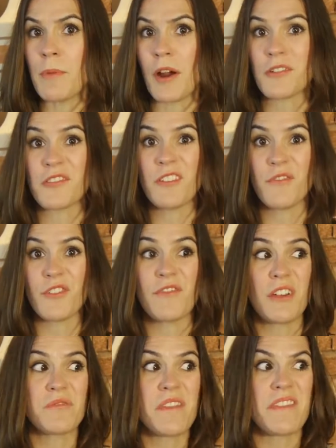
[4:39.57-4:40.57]
partially for
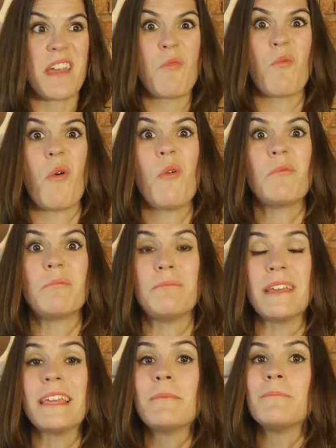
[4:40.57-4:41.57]
fear that they won't
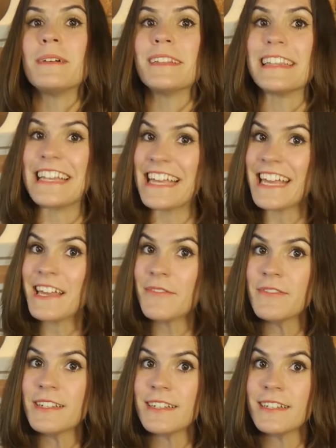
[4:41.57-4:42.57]
be
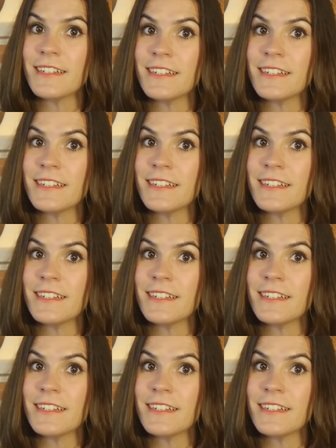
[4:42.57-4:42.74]
believed,